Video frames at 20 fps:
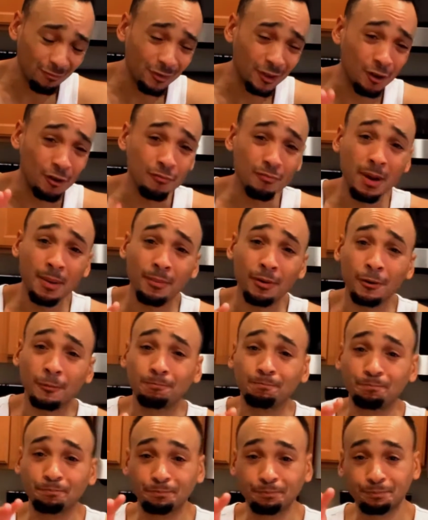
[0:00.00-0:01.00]
Remember,
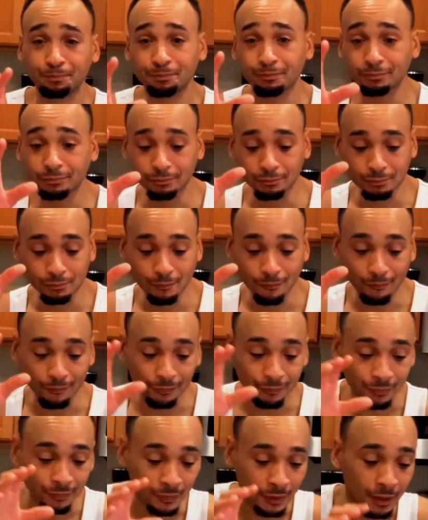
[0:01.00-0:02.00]

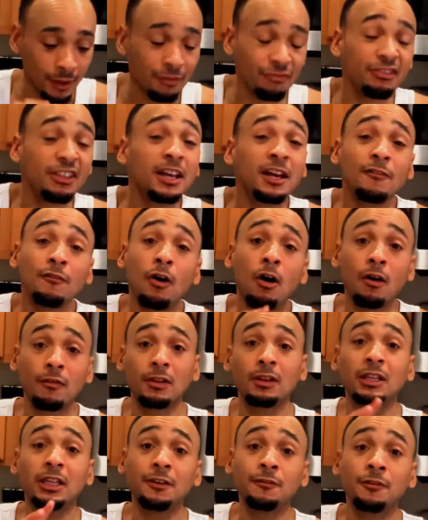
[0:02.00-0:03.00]
think of all the
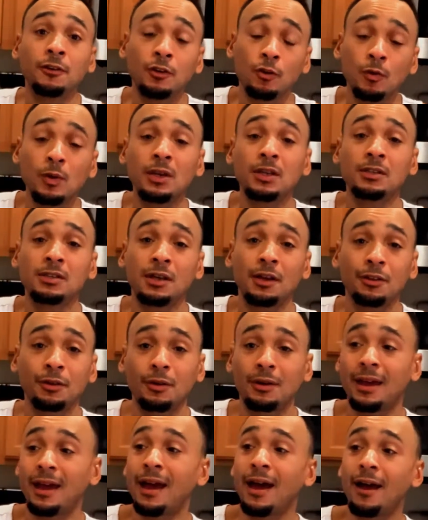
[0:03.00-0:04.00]
leafy greens out there
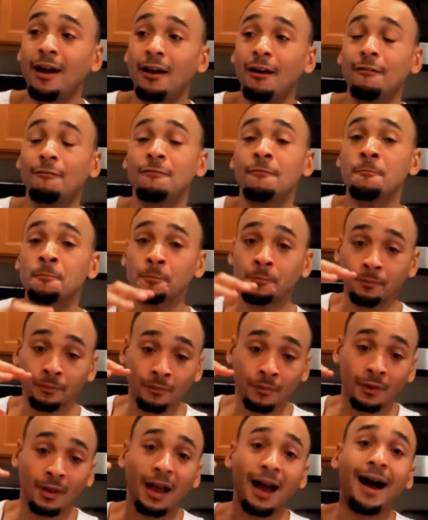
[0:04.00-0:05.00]
that have
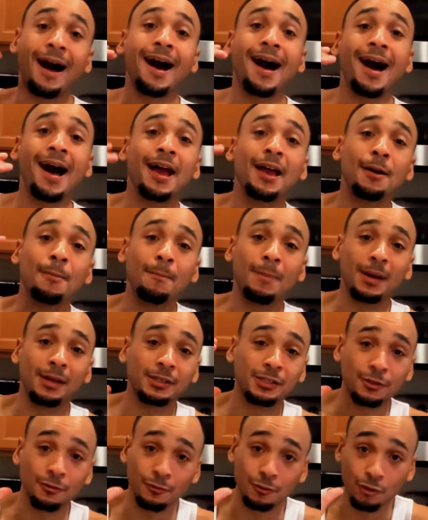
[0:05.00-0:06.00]
high
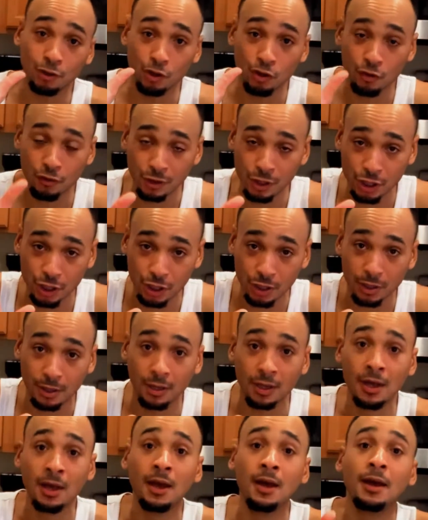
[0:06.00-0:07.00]
amounts of nutrition.
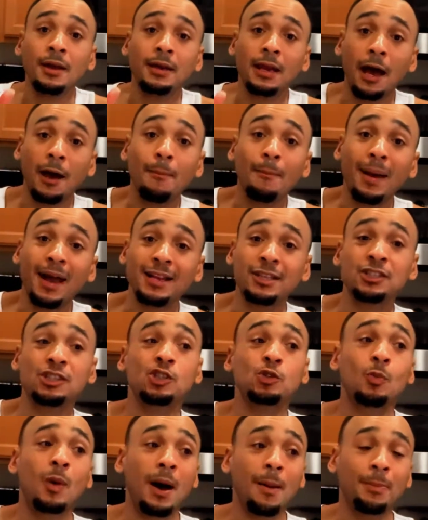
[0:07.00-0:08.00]
Now imagine
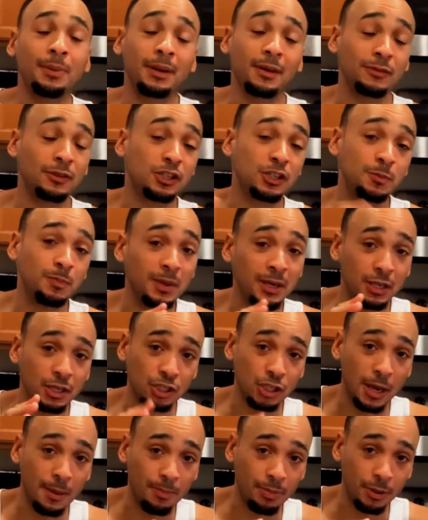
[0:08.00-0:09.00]
swapping out the spinach
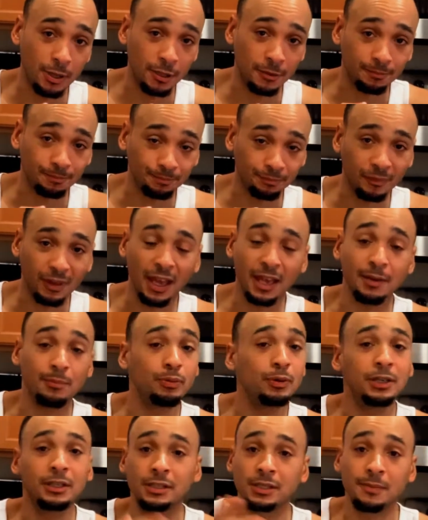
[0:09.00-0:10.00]
I put and
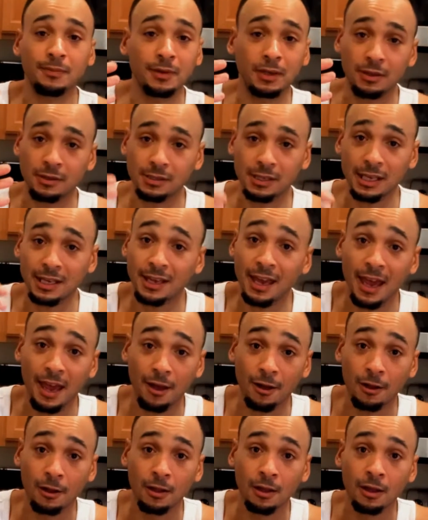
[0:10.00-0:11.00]
putting something else like
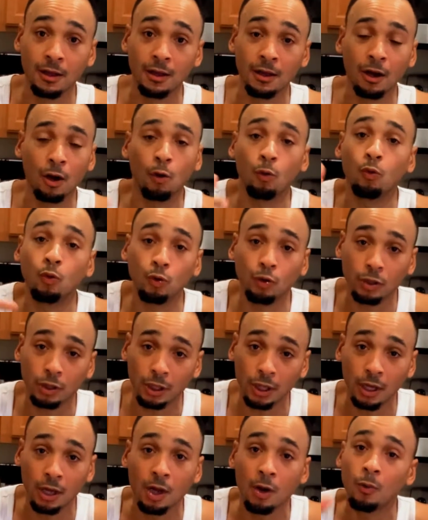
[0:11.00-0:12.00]
kale,
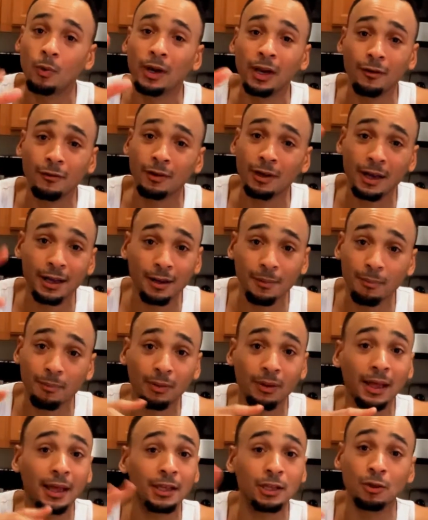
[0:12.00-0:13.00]
arugula, whatever kind of
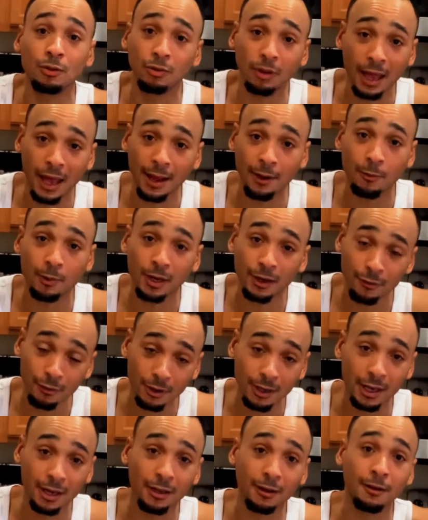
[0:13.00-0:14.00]
plant you like, whatever
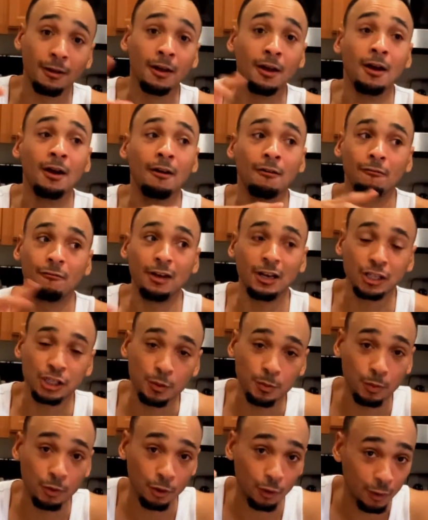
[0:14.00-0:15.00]
kind of
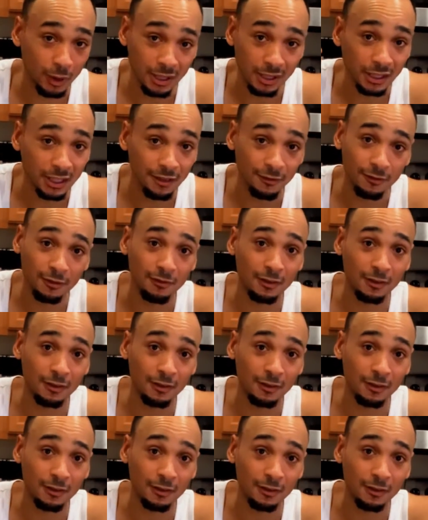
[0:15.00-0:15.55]
vegetable, green leafy